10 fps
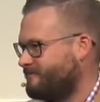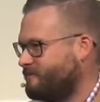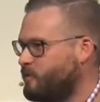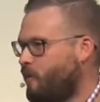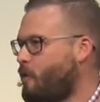
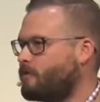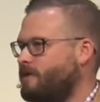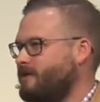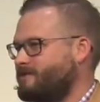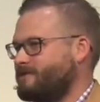We've heard
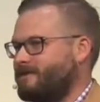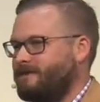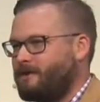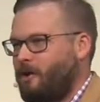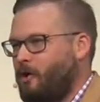this
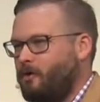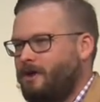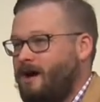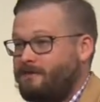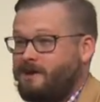our whole
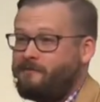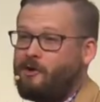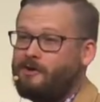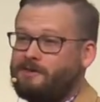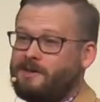lives. I've
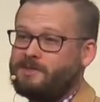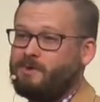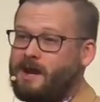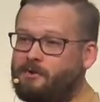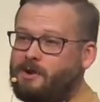heard this,
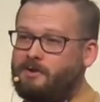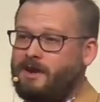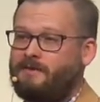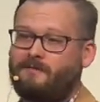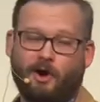but I don't know that
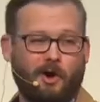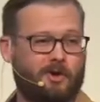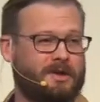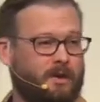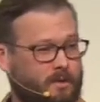I've ever
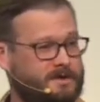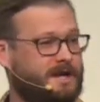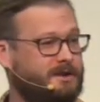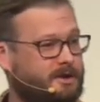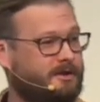heard. Like, what does
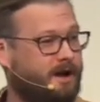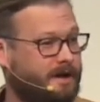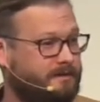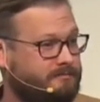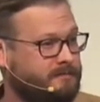that look like?
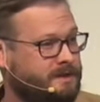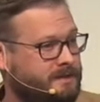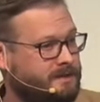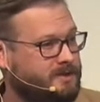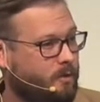
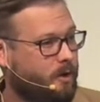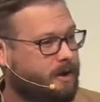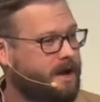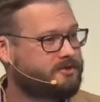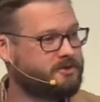To work
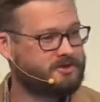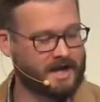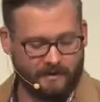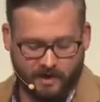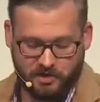out your
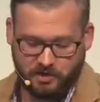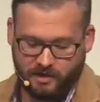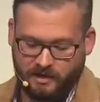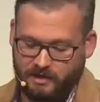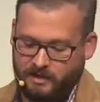
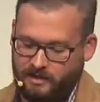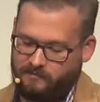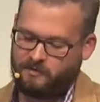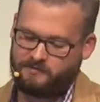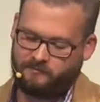salvation
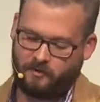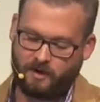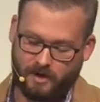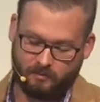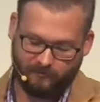for, for,
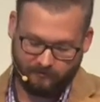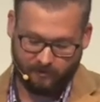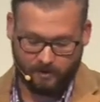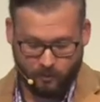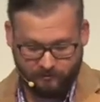uh,
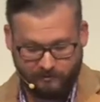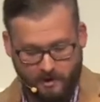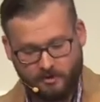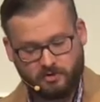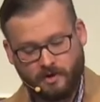for, with
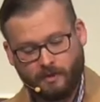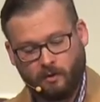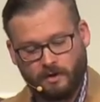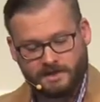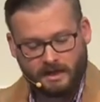fear and trembling.
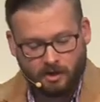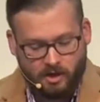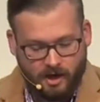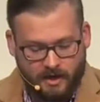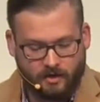What does that look
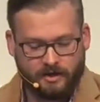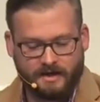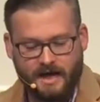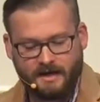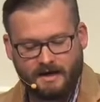like on the
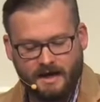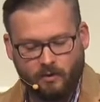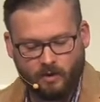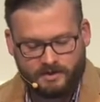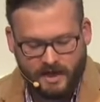day to day?
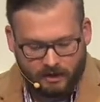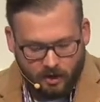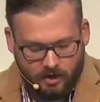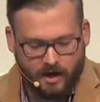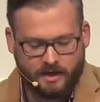What does that
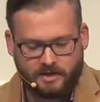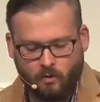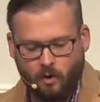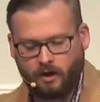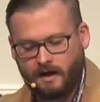look like to
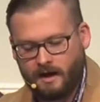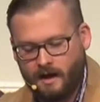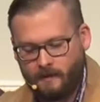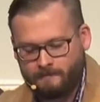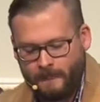work it
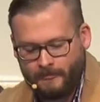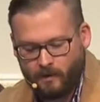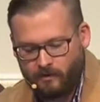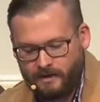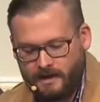out
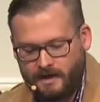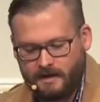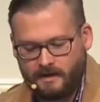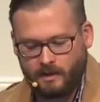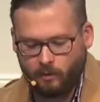on the day to
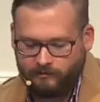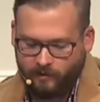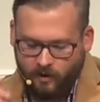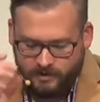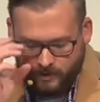day? Well,
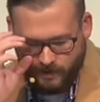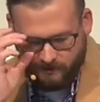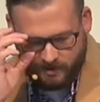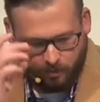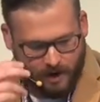first, I'm going to give you
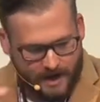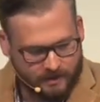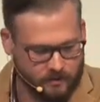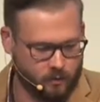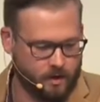some
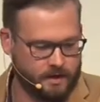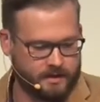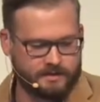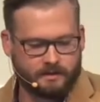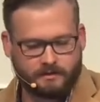practical
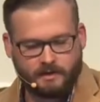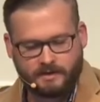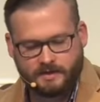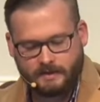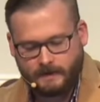ways that
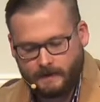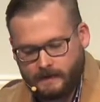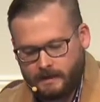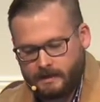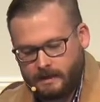this
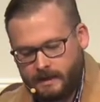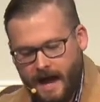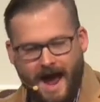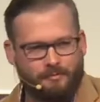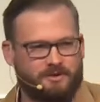uh,
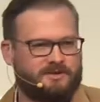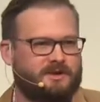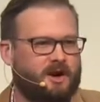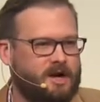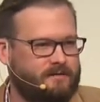happens in
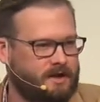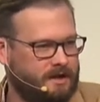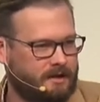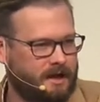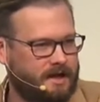our everyday
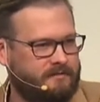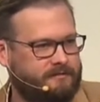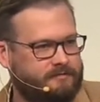life.